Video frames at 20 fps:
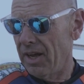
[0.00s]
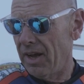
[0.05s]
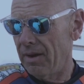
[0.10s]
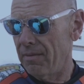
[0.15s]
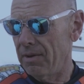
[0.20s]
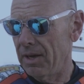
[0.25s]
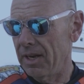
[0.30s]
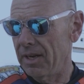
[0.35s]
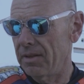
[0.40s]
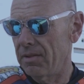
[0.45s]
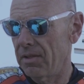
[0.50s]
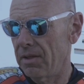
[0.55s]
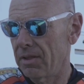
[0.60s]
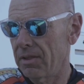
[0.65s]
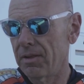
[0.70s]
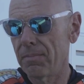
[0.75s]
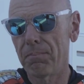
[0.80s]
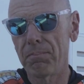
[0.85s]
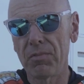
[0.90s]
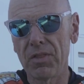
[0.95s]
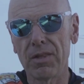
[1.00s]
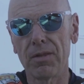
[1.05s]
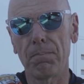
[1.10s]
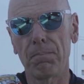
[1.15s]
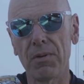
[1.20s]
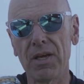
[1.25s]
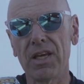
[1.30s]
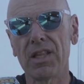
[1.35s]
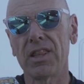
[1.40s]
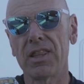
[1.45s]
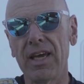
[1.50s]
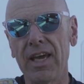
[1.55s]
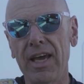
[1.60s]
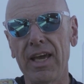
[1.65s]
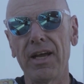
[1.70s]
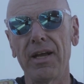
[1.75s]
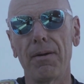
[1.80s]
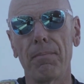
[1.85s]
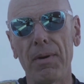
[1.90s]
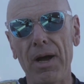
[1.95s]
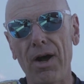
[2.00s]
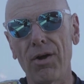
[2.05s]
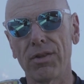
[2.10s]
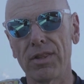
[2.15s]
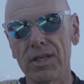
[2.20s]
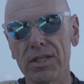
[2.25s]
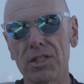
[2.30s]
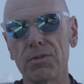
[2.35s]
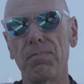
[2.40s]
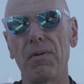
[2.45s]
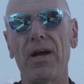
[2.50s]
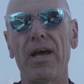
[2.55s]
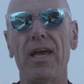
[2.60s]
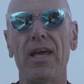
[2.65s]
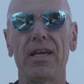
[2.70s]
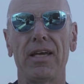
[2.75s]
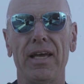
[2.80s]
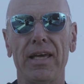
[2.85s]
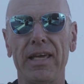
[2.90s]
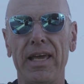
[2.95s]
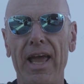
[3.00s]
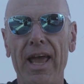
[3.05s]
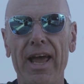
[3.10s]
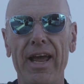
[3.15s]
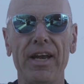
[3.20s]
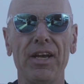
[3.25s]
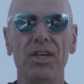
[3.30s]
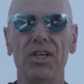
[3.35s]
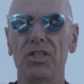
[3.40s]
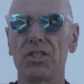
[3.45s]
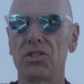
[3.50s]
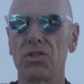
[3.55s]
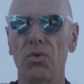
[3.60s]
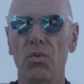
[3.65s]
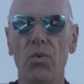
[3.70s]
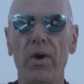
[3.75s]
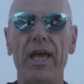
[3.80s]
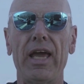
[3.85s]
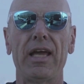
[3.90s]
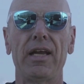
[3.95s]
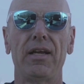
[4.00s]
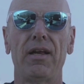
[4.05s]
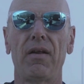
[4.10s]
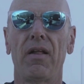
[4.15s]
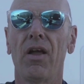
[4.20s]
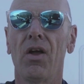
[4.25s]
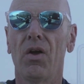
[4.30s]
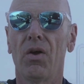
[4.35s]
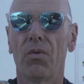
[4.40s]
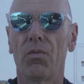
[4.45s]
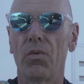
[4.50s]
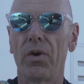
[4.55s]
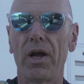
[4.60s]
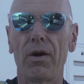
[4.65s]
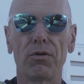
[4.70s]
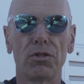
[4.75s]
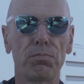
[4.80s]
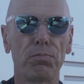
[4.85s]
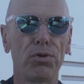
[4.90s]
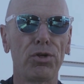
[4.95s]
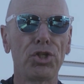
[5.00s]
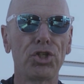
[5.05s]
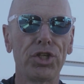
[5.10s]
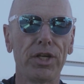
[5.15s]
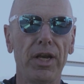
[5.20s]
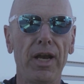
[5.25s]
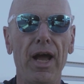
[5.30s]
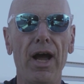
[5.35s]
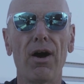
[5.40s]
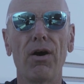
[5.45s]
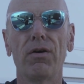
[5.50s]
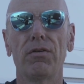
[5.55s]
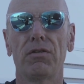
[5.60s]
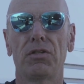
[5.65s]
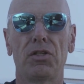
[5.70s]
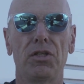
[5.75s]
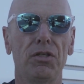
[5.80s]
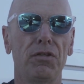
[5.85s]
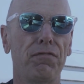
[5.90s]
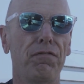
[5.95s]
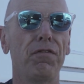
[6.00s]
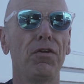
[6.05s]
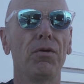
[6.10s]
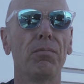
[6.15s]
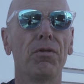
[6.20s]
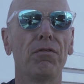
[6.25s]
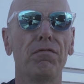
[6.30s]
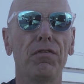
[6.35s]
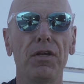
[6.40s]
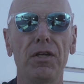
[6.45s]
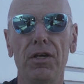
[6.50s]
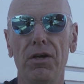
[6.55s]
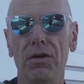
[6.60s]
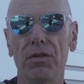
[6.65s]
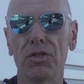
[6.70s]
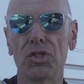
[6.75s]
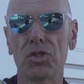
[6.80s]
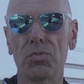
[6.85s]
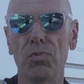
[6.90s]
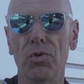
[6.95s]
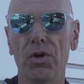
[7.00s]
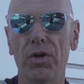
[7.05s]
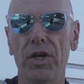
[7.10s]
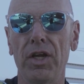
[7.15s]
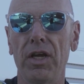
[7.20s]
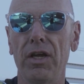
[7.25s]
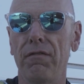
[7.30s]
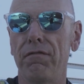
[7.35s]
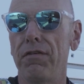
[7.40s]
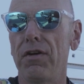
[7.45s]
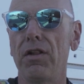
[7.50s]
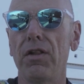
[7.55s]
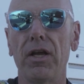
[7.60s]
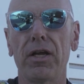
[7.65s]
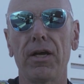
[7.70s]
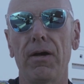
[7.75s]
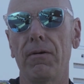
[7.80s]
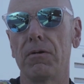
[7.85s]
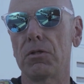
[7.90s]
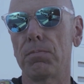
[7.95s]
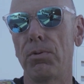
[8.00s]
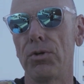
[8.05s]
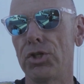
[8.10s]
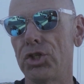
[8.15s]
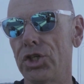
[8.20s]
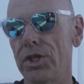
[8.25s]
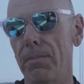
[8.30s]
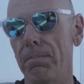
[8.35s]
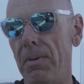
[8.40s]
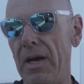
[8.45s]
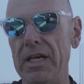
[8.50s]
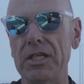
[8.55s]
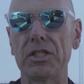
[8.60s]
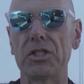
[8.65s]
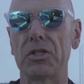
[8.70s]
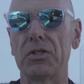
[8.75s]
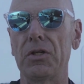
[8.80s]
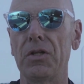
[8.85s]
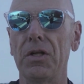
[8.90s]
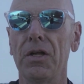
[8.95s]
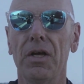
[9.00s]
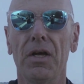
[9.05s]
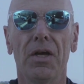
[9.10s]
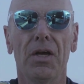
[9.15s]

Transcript: I mean, the big thing about this bike, again, is the weight. When I was pushing it out to film the video this morning, it felt like I was pushing a bicycle.